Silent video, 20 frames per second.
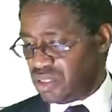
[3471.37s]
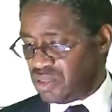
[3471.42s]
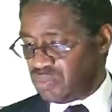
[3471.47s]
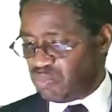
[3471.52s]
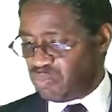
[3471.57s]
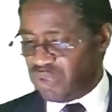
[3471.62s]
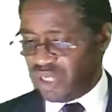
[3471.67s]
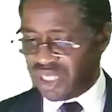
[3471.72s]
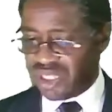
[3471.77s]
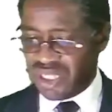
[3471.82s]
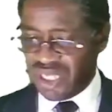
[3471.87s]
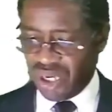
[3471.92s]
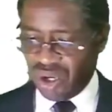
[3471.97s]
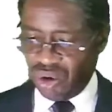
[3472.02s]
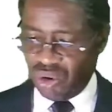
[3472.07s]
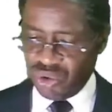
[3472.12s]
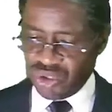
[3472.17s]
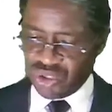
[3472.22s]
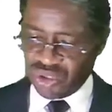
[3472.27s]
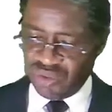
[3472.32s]
Pick the
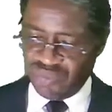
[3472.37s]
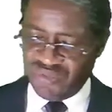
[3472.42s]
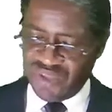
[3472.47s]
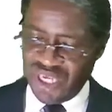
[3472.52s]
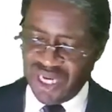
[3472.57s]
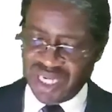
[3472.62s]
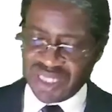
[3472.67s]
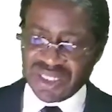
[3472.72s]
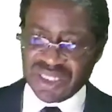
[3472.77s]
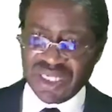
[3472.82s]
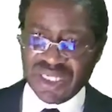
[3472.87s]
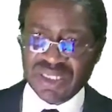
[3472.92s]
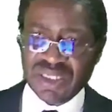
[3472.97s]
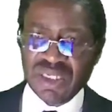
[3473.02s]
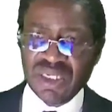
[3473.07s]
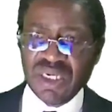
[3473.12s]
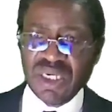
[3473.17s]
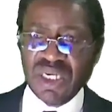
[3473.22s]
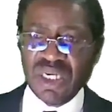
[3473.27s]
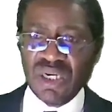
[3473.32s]
cost of the asset.
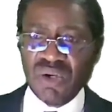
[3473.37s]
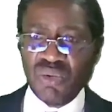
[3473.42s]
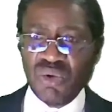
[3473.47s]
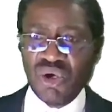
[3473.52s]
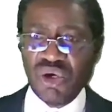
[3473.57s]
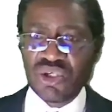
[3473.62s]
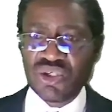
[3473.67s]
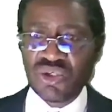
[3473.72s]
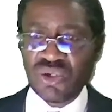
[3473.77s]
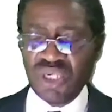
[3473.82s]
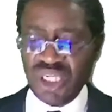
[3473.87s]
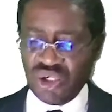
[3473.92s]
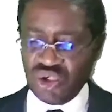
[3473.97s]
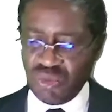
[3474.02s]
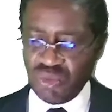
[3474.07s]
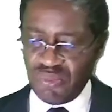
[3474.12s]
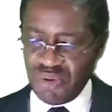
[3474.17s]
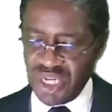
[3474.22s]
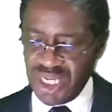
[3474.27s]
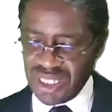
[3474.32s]
We also need to
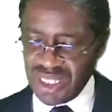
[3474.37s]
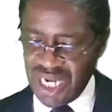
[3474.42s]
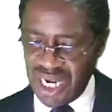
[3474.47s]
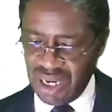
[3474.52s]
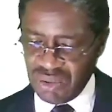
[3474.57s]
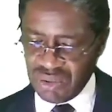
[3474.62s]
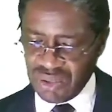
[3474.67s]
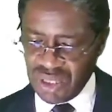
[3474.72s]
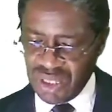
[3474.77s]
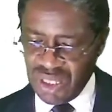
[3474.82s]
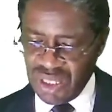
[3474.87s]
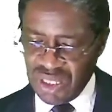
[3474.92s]
bring down